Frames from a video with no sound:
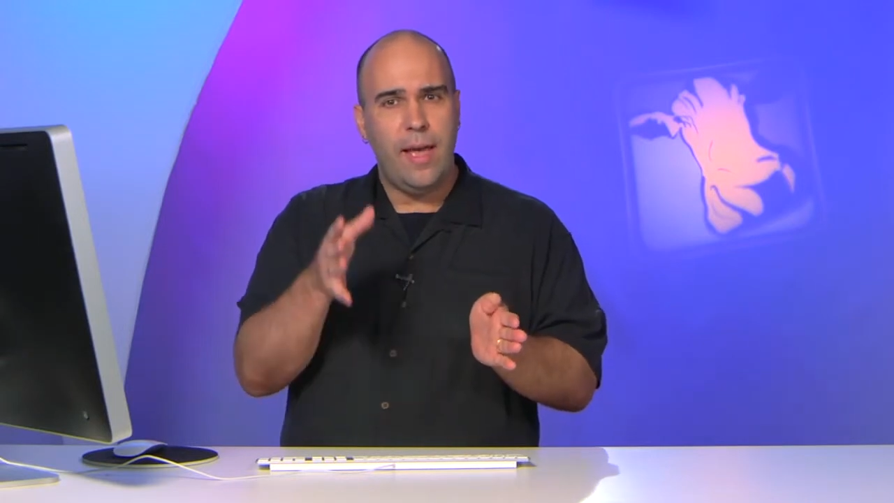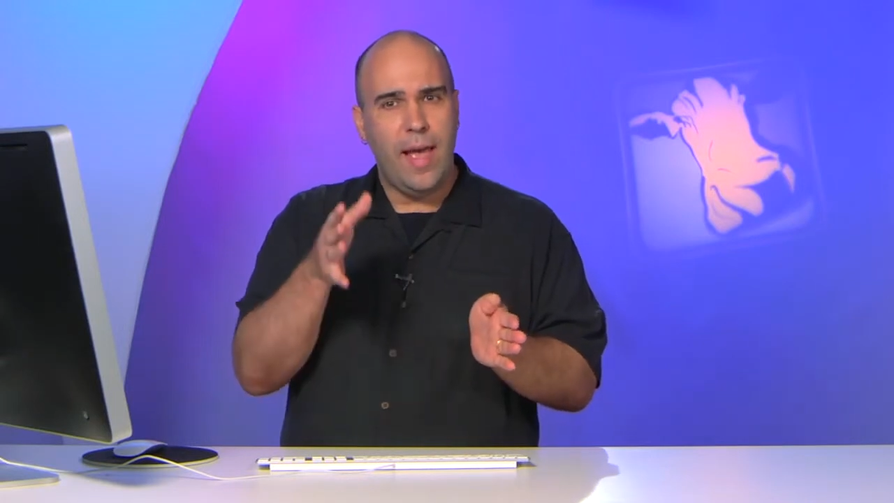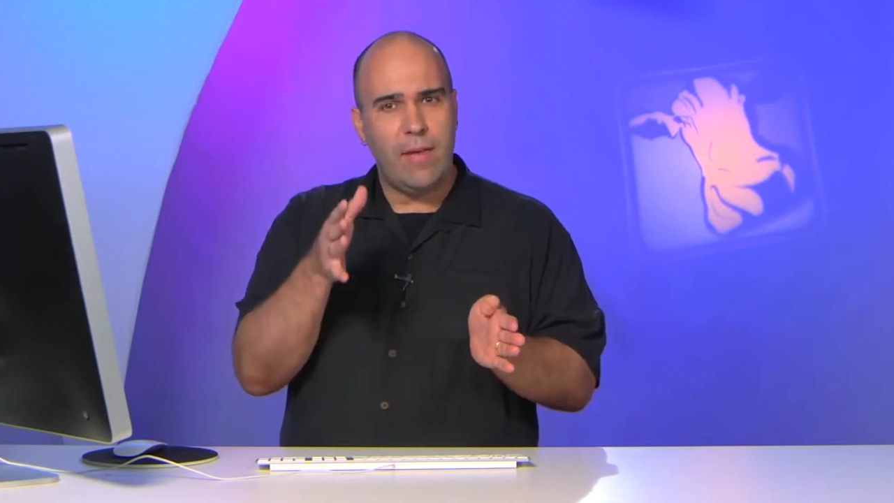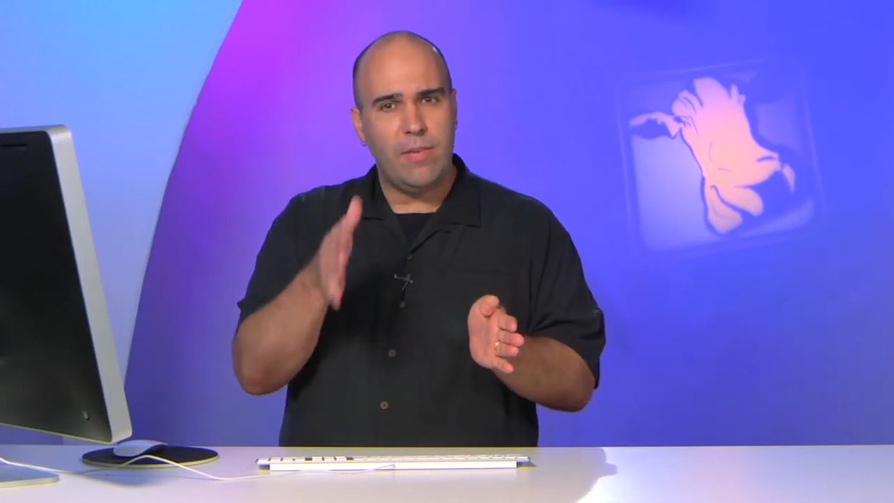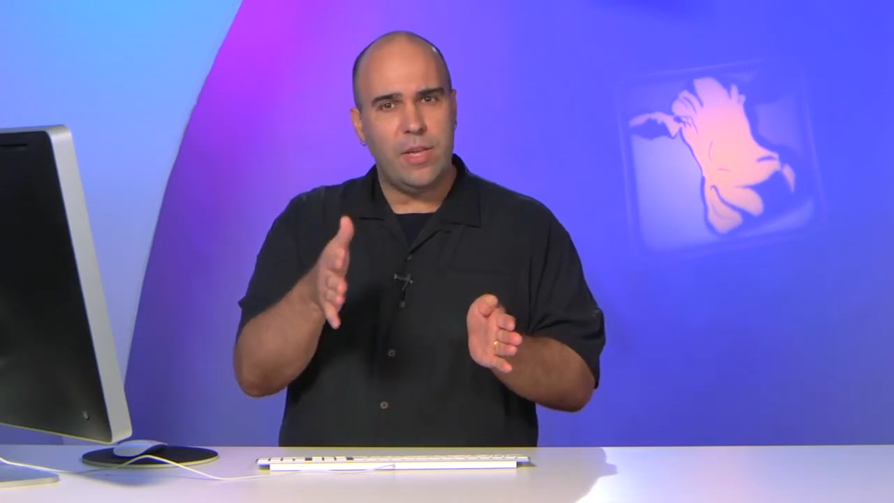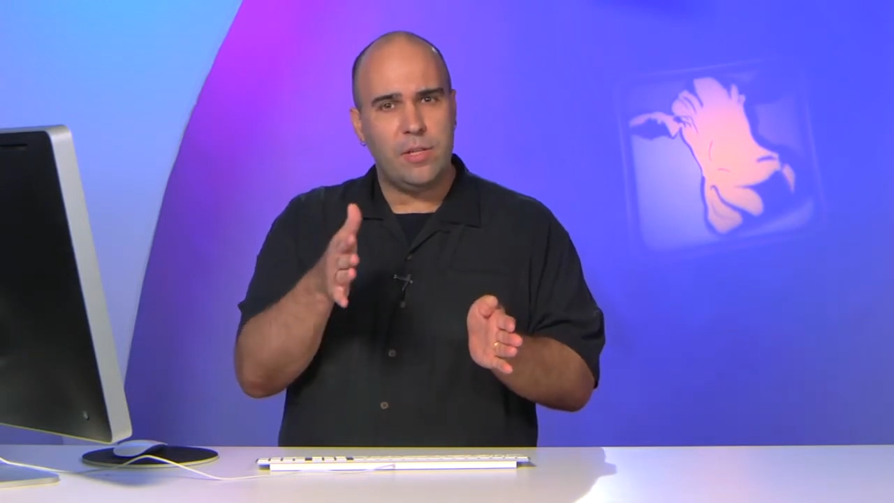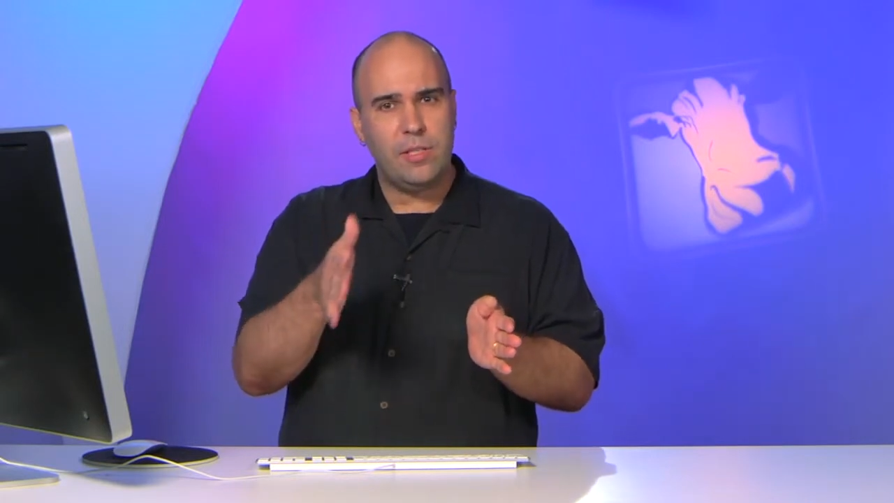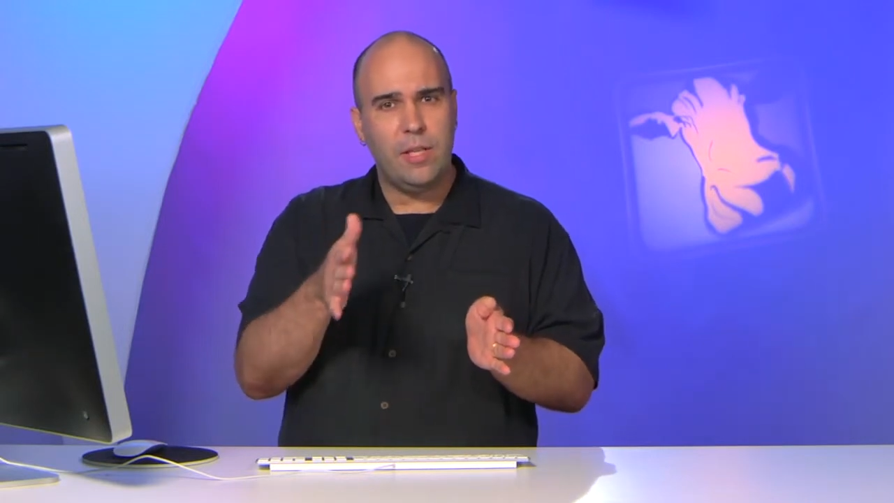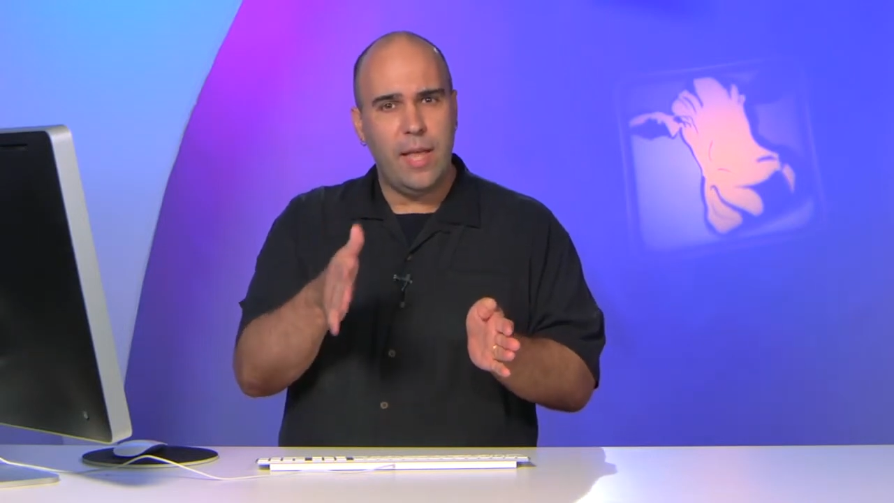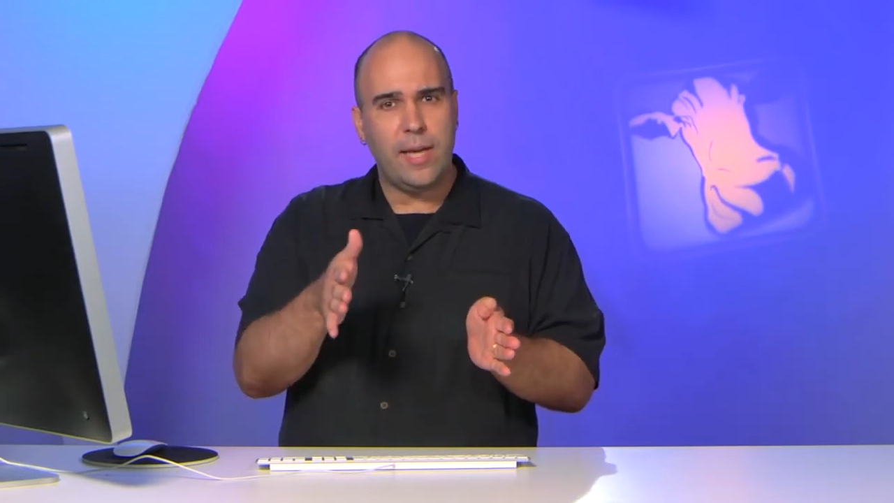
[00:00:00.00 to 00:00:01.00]
having your
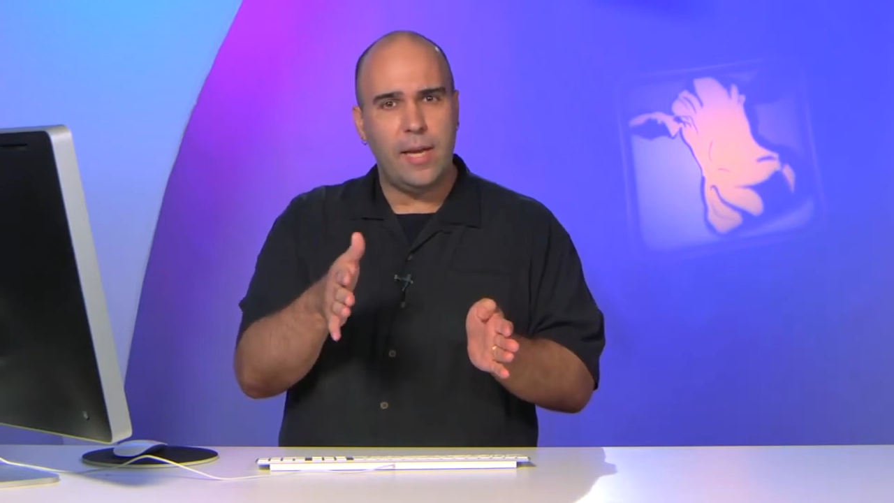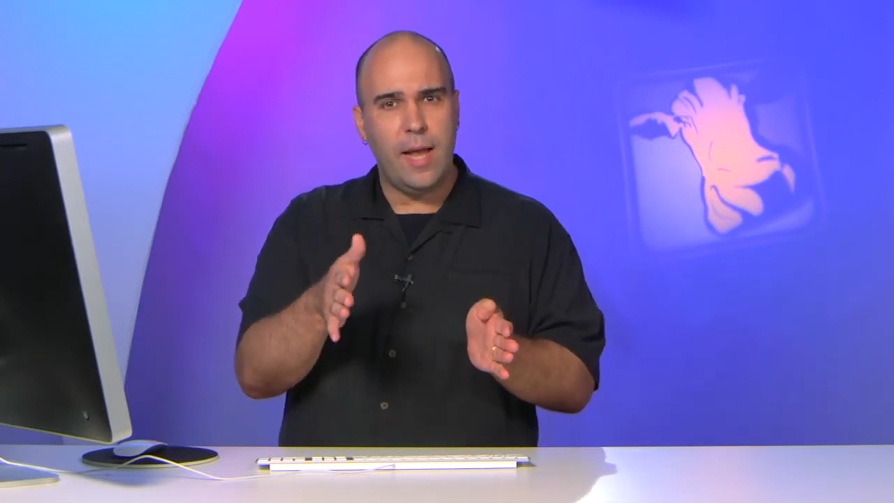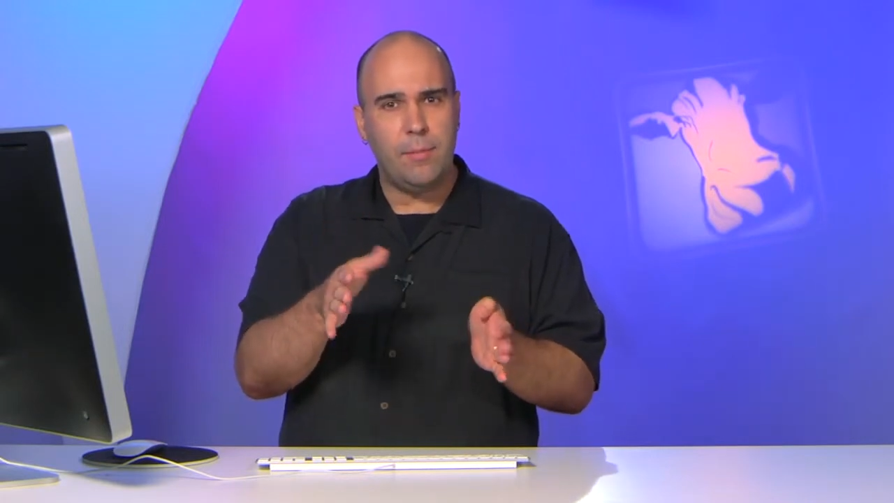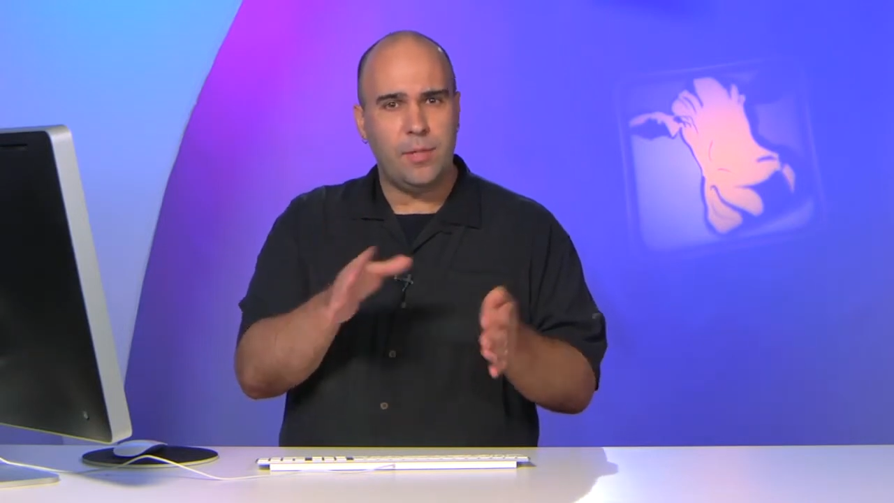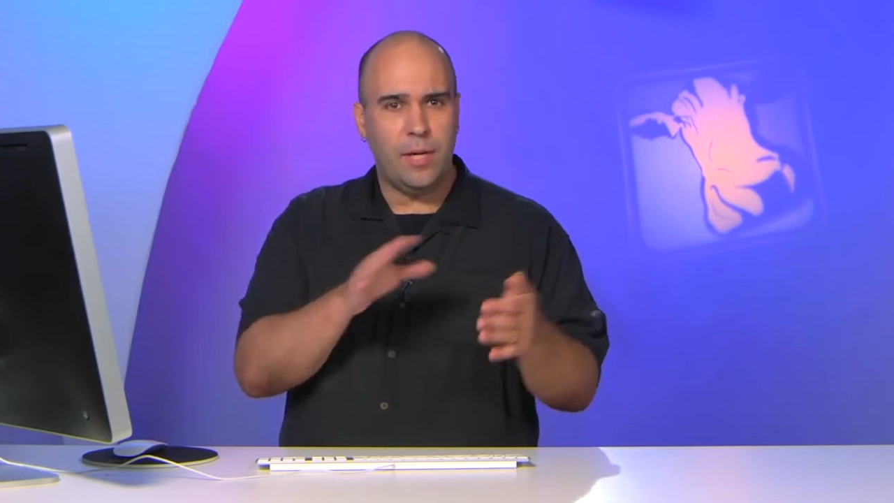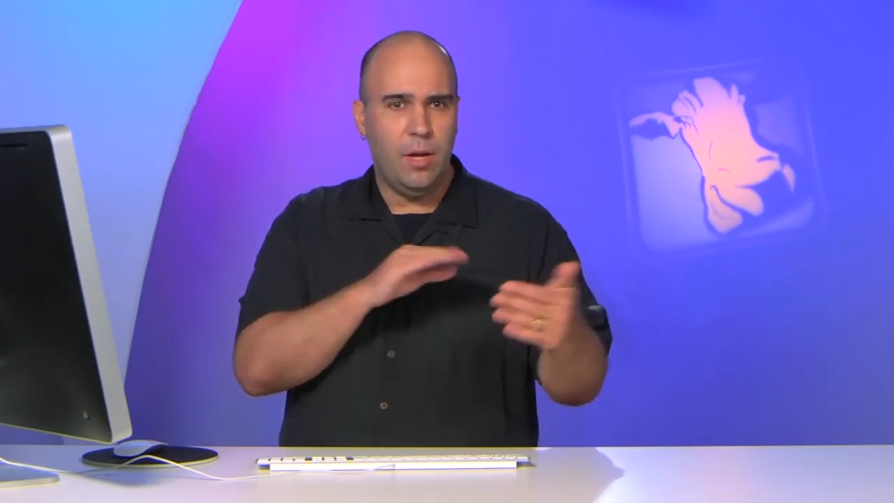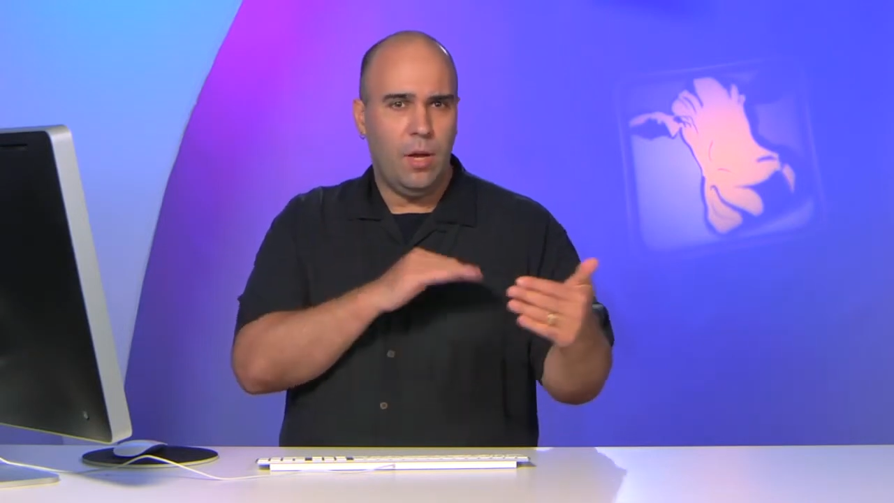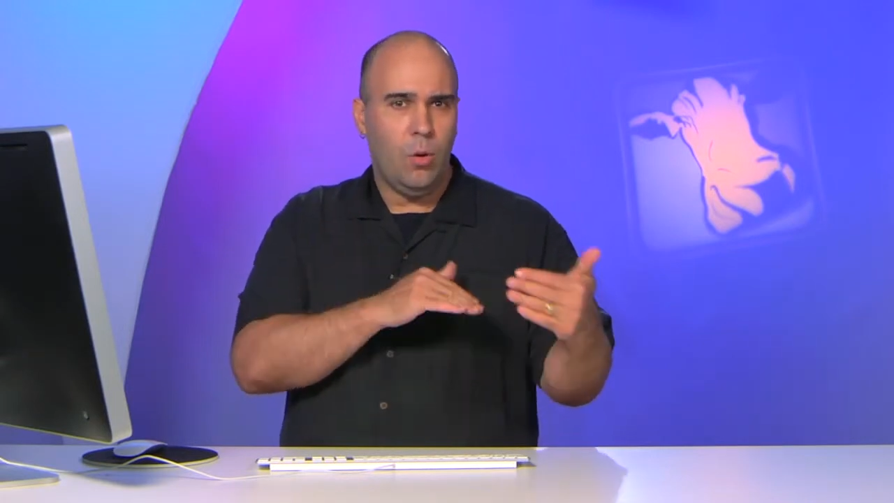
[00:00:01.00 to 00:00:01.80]
selected object